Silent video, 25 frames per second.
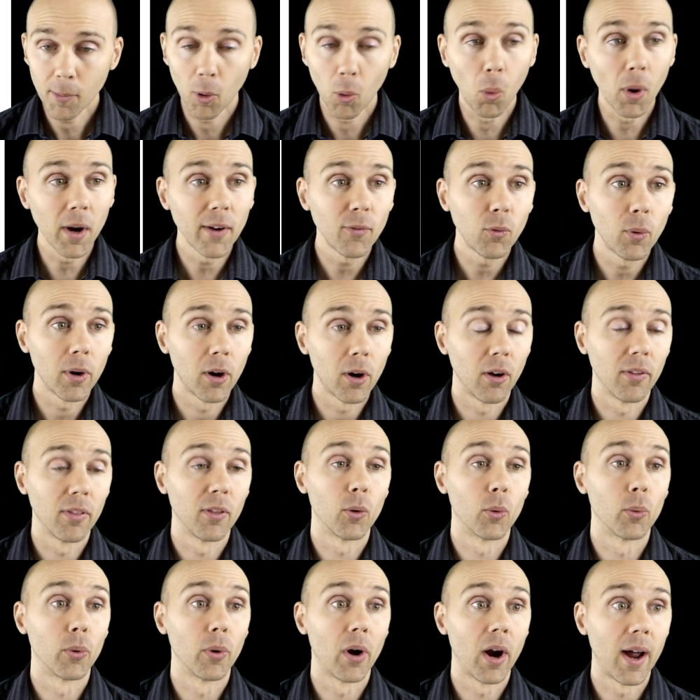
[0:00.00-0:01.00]
But what if we're
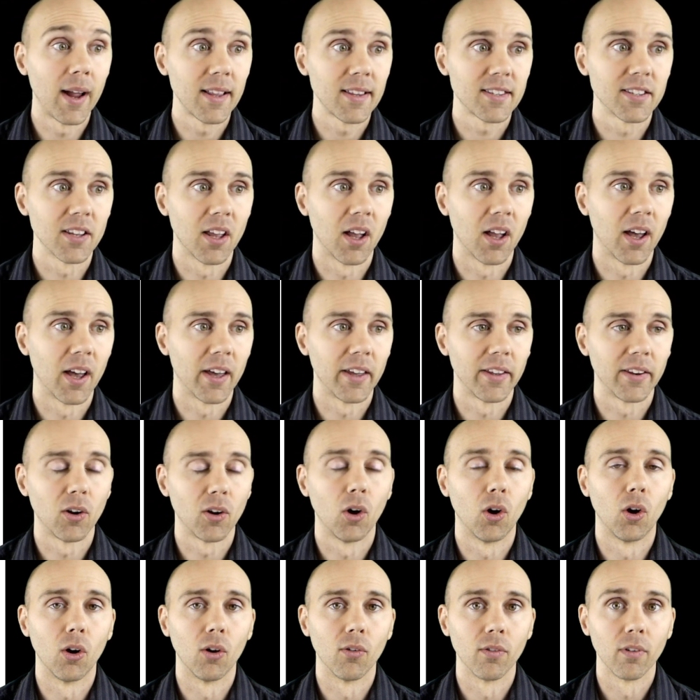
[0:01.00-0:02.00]
on the right side
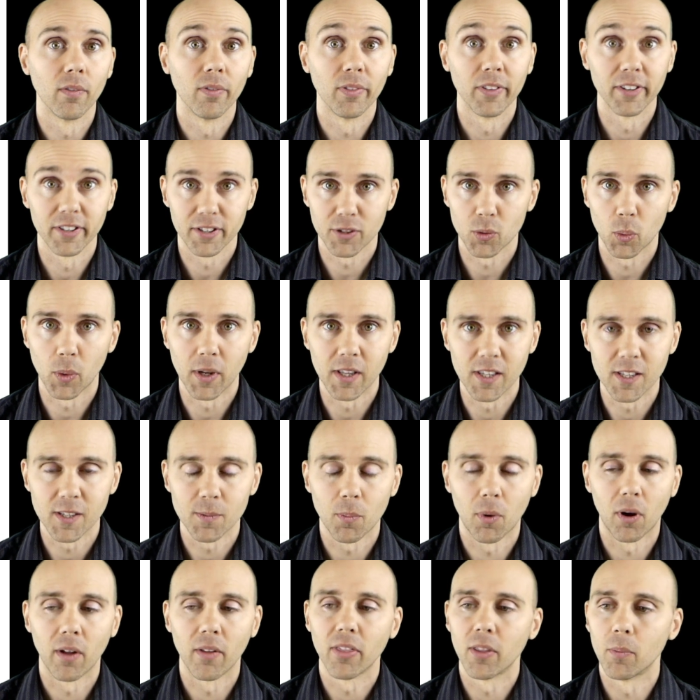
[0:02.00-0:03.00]
of the sweet
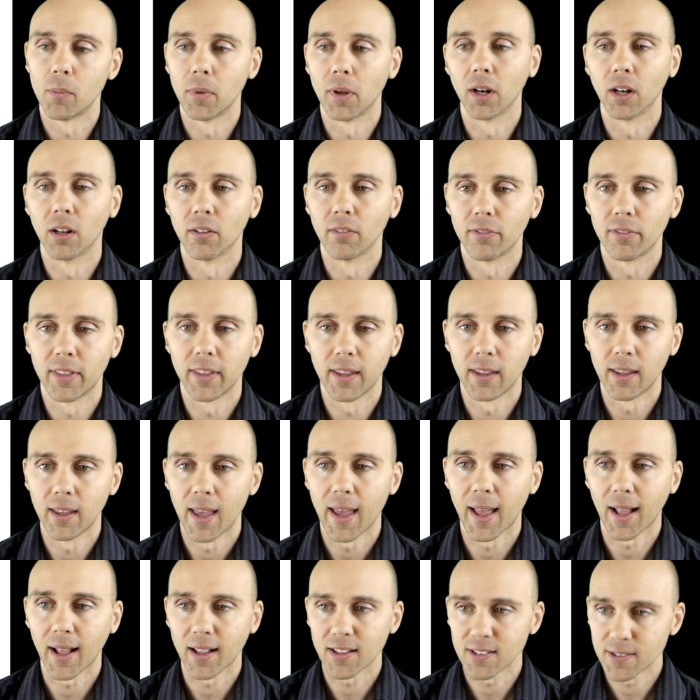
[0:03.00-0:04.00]
spot, the middle of the
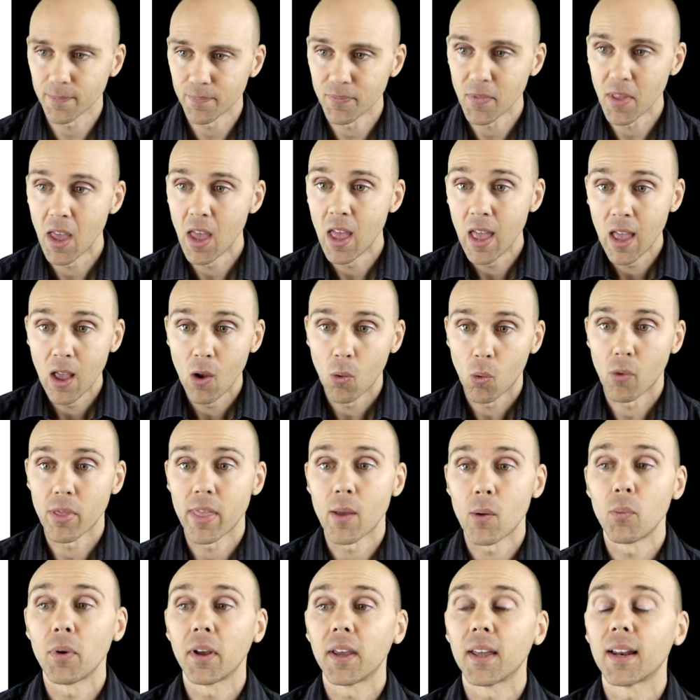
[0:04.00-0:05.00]
X? Well,
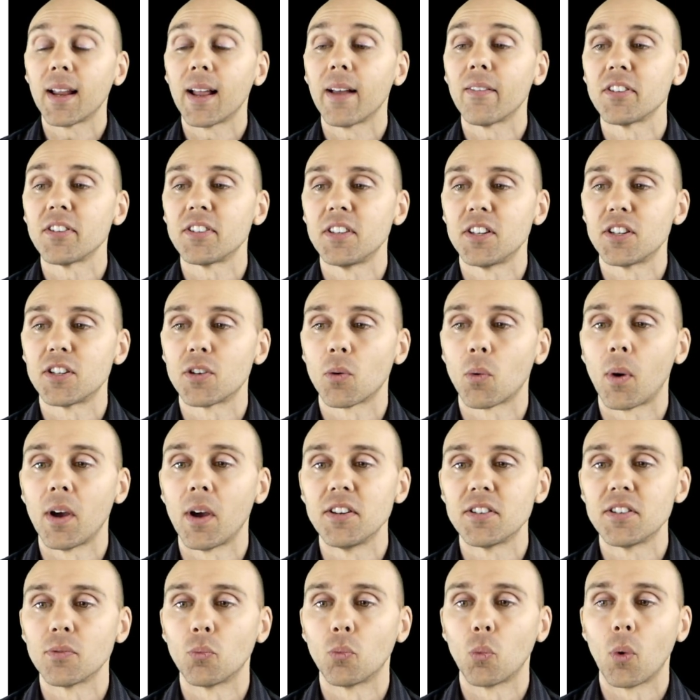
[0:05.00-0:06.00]
then we could have a
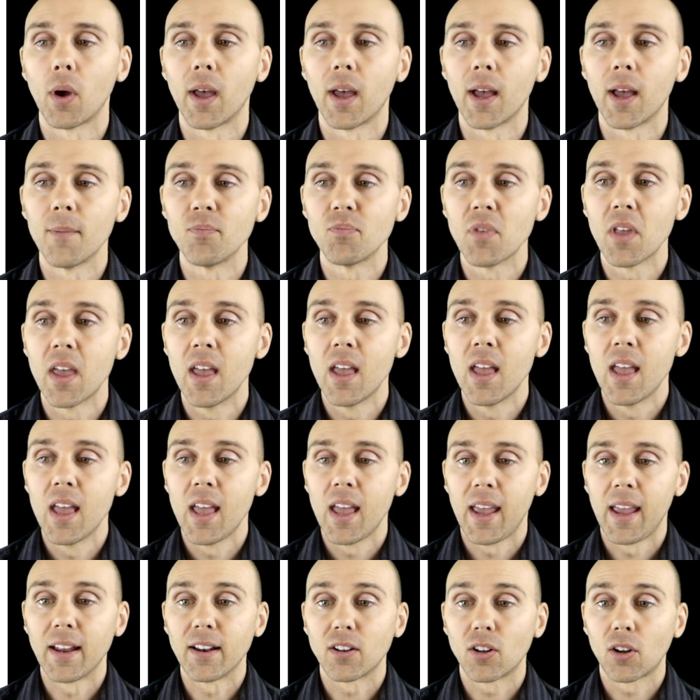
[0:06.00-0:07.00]
situation where
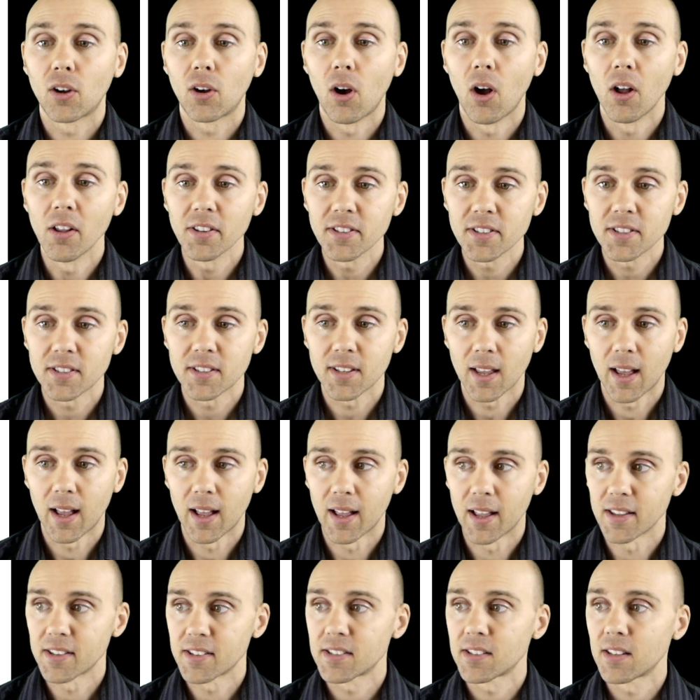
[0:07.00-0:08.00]
it costs
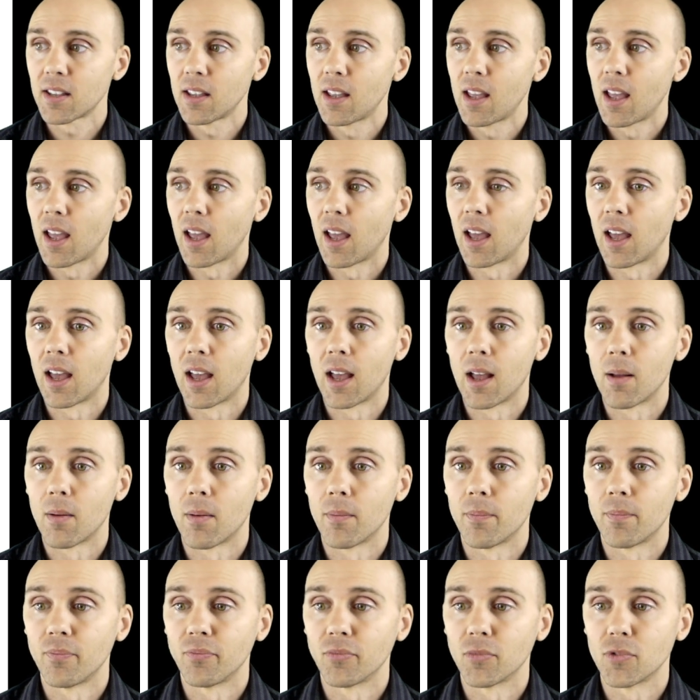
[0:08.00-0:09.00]
us
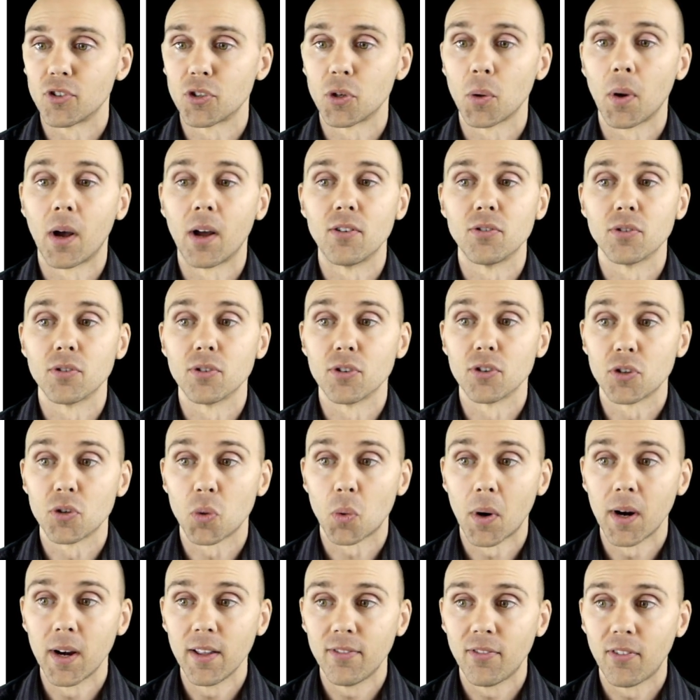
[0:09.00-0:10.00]

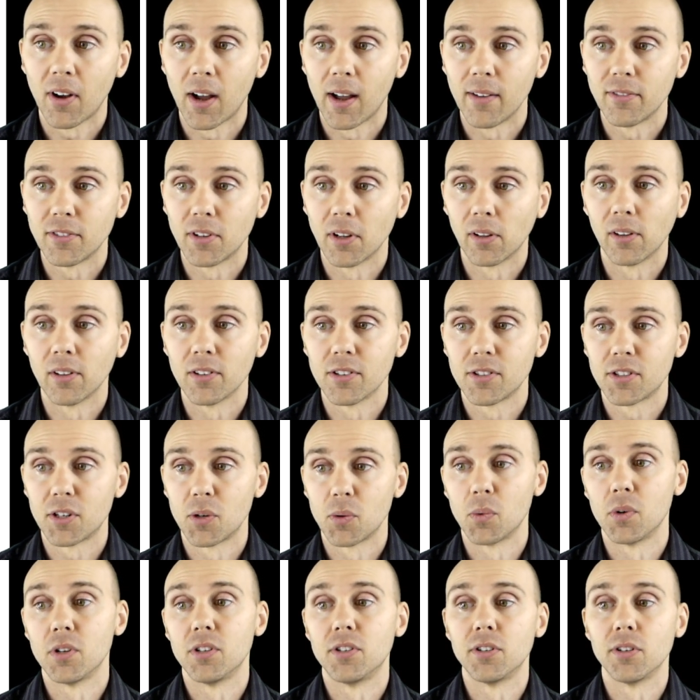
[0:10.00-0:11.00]
$225
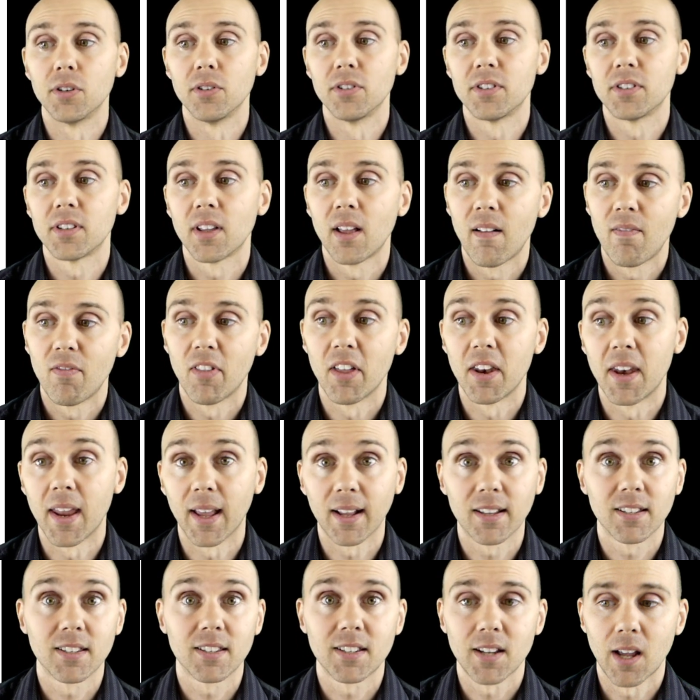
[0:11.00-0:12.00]
to reduce the
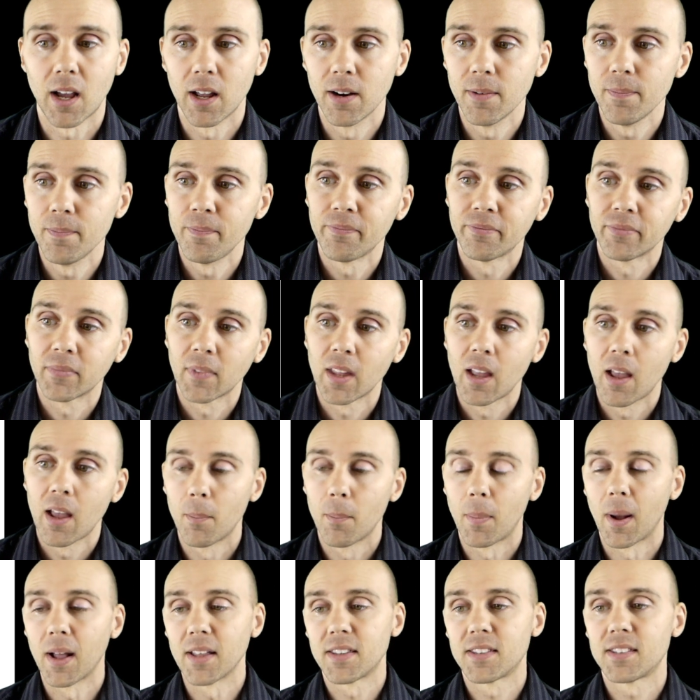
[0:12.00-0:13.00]
next ton,
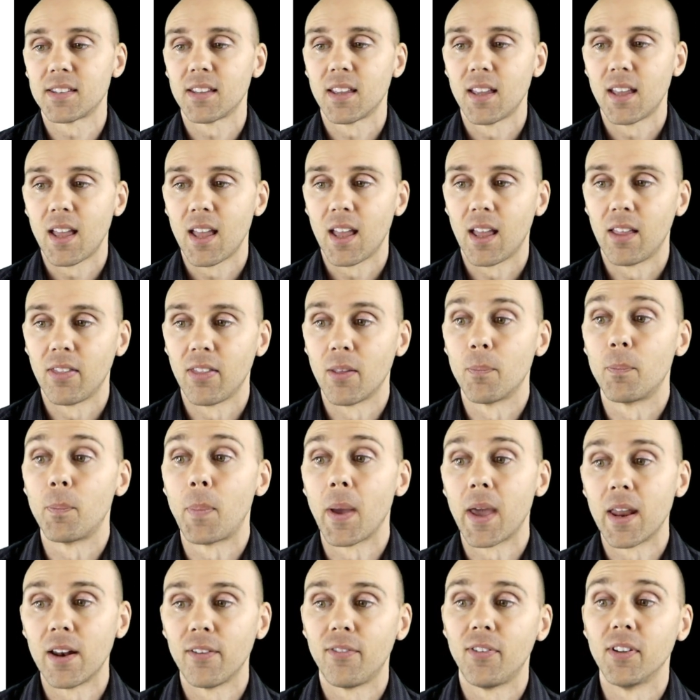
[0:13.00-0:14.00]
but the
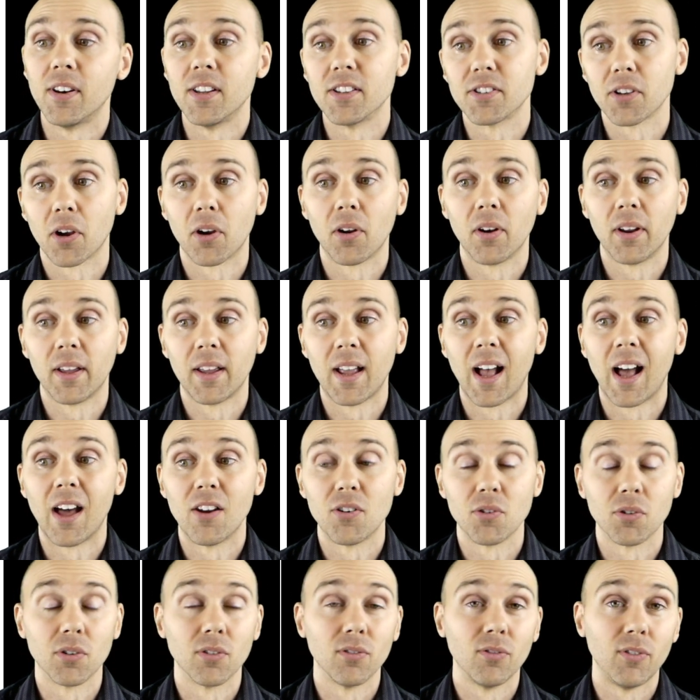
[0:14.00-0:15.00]
benefit is only
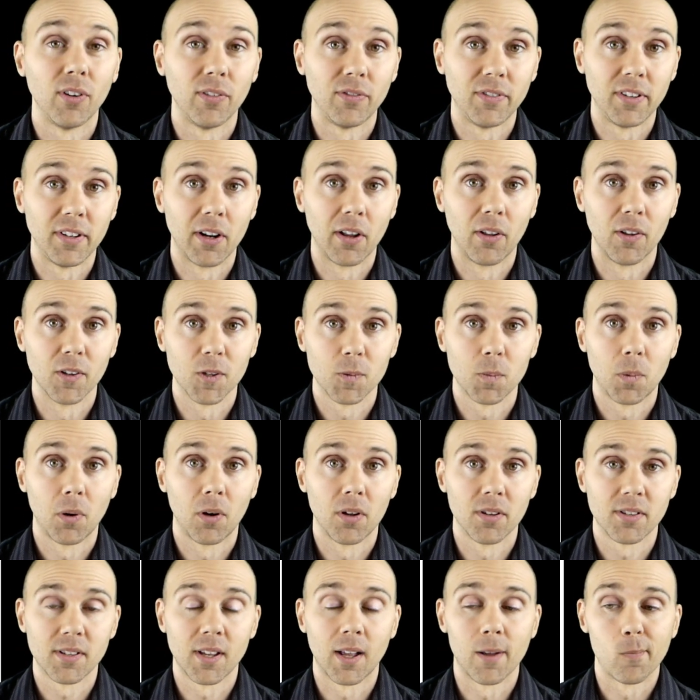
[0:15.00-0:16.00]
$150
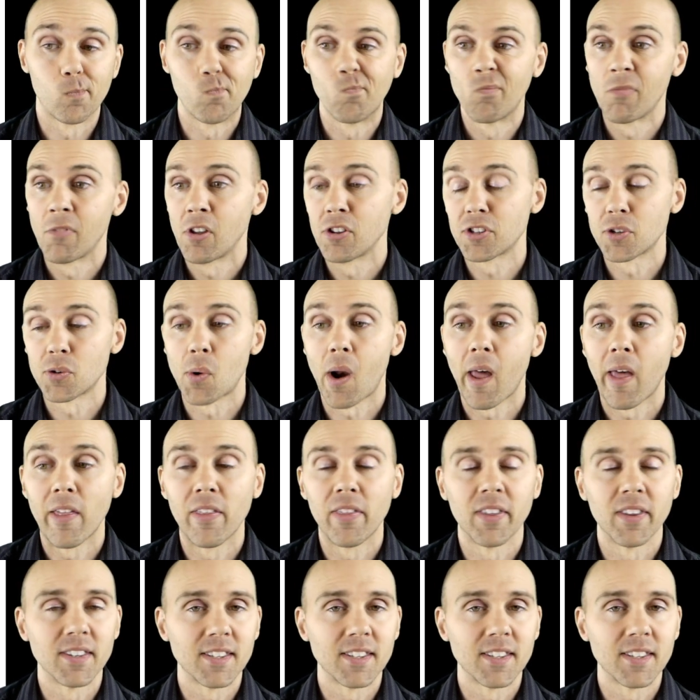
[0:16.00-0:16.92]
per ton. So rather